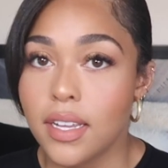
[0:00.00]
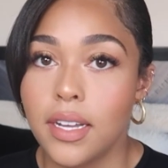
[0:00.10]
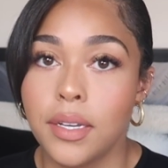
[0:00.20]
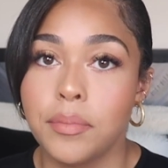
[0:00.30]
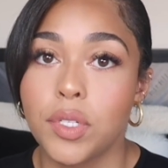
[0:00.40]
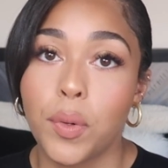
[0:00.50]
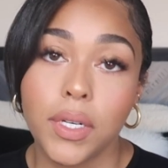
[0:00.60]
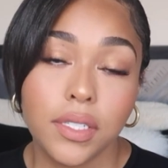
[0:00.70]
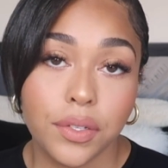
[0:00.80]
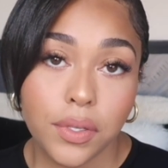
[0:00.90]
I am
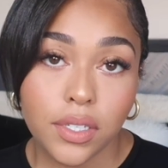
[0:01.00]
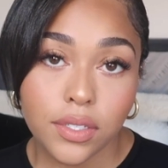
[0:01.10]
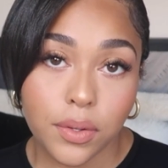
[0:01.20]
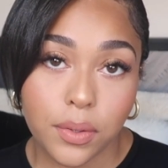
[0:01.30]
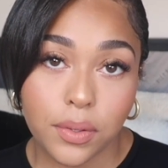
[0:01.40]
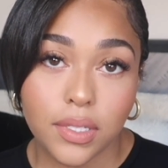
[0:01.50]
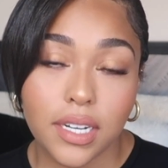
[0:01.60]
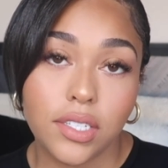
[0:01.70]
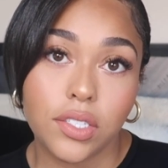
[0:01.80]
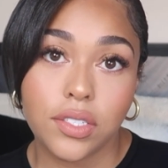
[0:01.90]
22 years old.
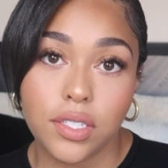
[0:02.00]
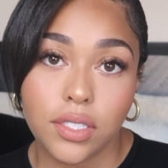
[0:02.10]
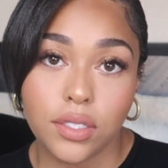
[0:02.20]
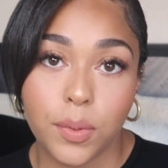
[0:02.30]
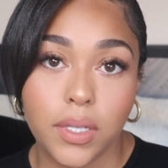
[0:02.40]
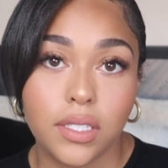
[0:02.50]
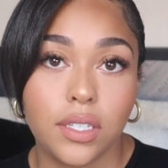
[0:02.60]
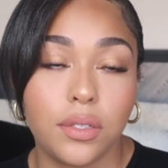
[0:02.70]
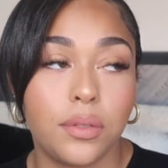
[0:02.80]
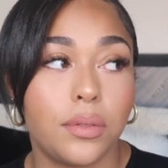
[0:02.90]
I just turned
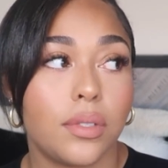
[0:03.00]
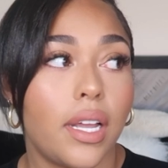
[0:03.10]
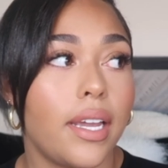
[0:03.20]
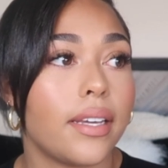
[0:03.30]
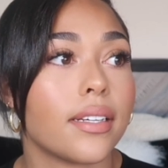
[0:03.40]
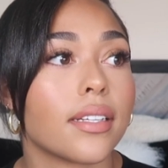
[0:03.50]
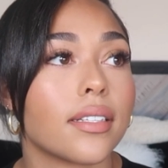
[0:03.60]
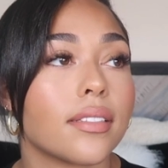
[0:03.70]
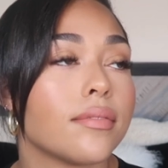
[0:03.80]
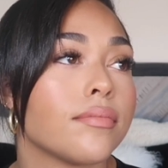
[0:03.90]
22 like
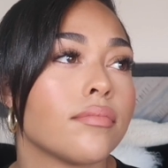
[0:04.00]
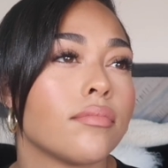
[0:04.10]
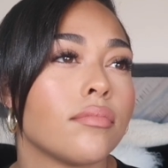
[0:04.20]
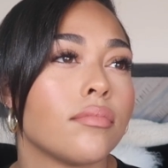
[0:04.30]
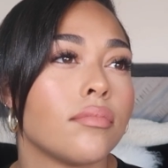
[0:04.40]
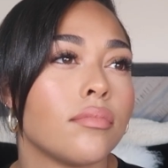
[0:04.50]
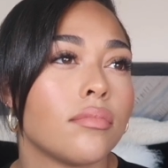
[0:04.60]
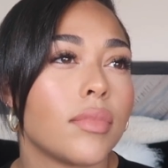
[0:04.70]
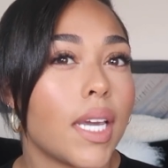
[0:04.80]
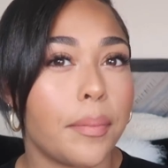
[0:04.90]

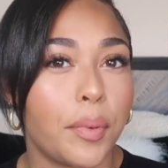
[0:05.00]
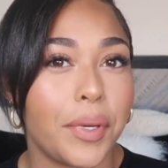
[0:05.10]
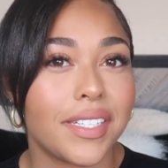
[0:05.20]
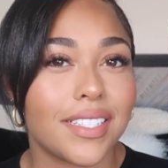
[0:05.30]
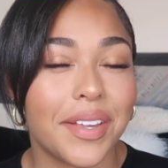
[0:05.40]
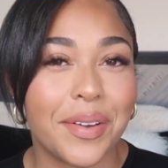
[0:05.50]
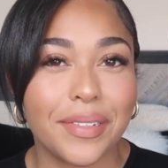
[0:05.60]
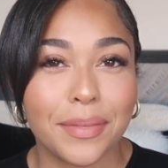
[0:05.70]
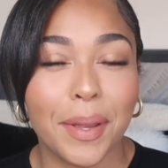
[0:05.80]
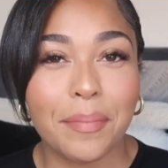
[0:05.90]
a couple weeks ago.
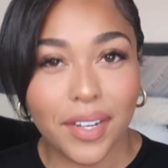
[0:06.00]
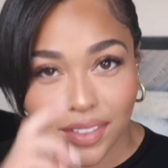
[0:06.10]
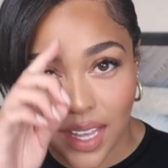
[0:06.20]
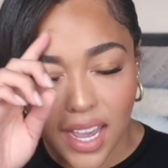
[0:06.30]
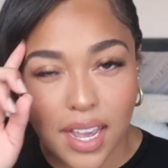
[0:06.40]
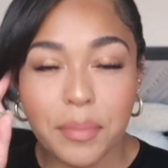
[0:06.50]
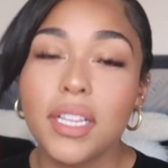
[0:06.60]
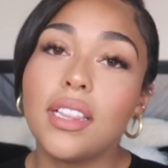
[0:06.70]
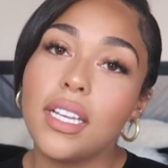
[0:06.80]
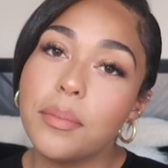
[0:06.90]
It's my birthday. I'm
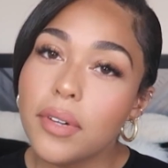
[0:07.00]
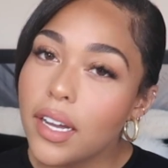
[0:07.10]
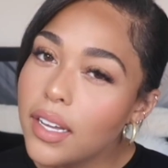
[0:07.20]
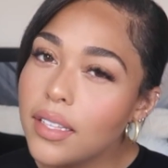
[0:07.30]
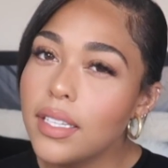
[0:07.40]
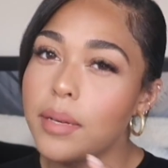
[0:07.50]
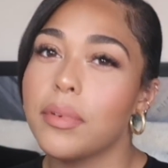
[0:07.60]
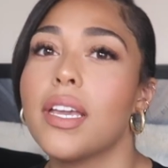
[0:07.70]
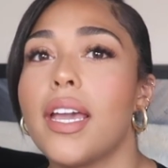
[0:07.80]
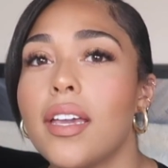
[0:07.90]
a Libra
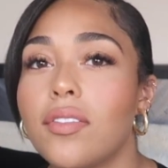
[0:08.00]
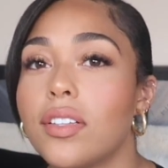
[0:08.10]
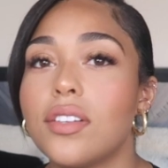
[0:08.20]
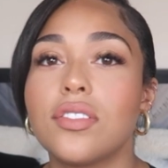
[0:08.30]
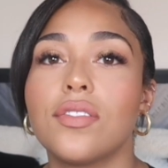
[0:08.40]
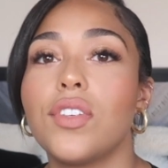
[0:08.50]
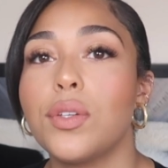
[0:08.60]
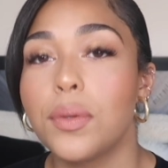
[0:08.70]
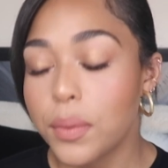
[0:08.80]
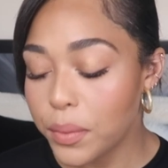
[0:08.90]
gang, for those of
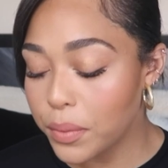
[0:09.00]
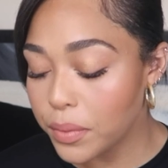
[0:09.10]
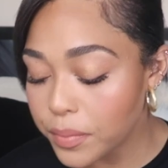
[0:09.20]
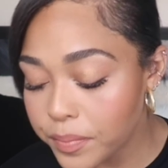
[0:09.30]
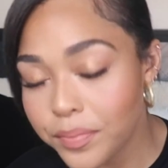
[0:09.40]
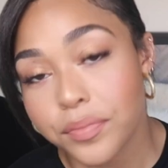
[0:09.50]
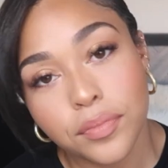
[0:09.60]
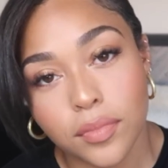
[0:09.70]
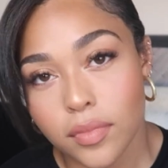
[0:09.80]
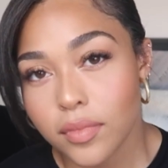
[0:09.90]
you who
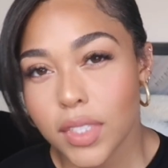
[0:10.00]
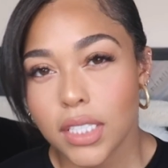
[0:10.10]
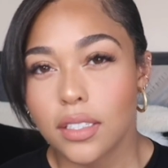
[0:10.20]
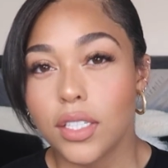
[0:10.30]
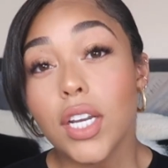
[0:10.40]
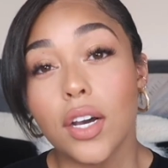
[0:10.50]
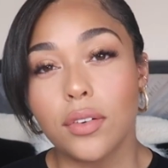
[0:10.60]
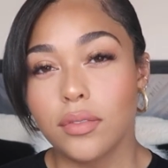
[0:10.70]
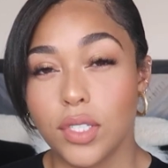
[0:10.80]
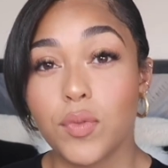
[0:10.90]

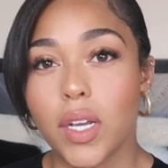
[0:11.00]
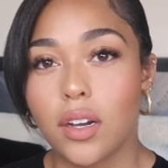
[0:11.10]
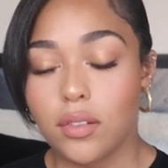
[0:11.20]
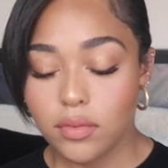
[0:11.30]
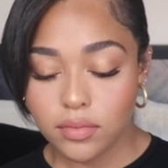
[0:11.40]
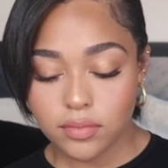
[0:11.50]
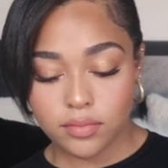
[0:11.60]
know, you know.